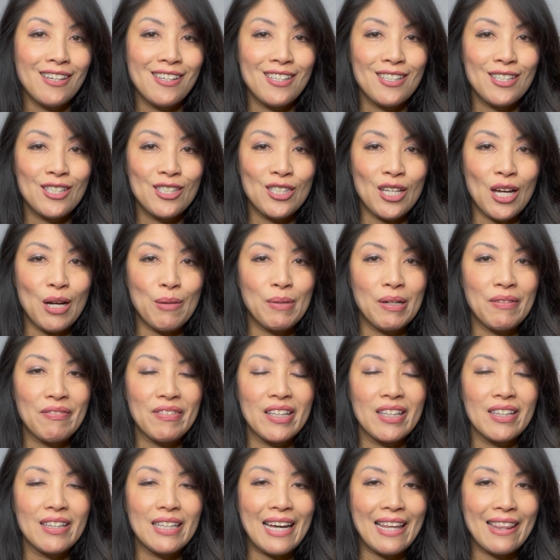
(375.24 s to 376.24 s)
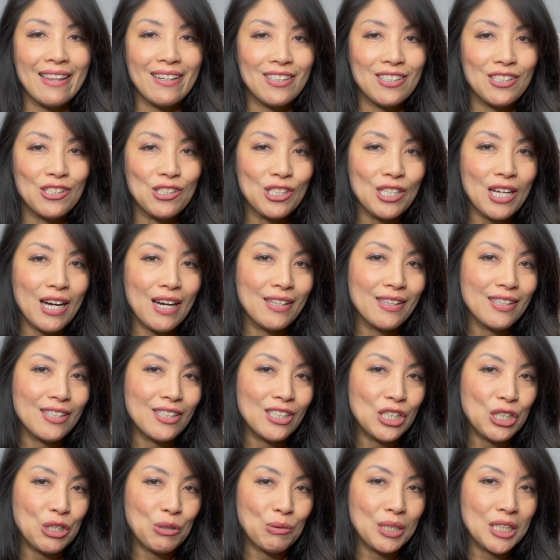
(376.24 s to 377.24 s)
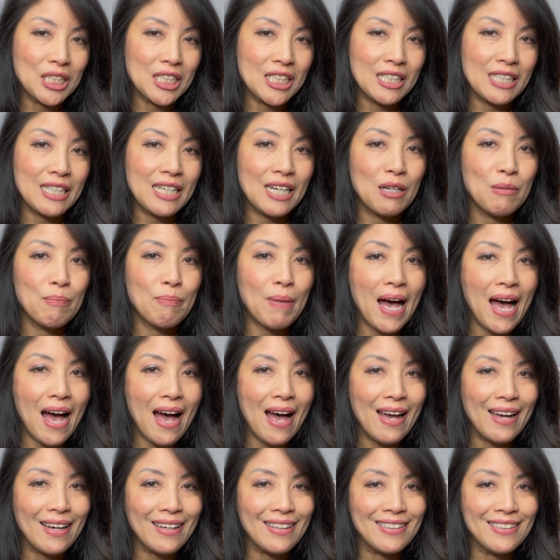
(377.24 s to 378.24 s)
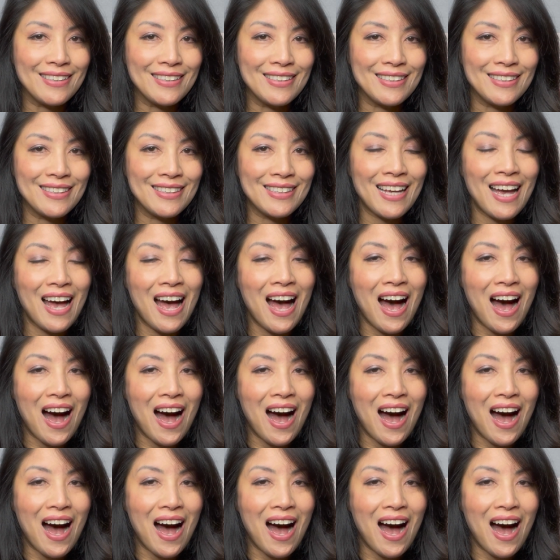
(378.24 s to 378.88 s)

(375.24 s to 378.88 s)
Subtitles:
some of the leathers on the newer Chanel bags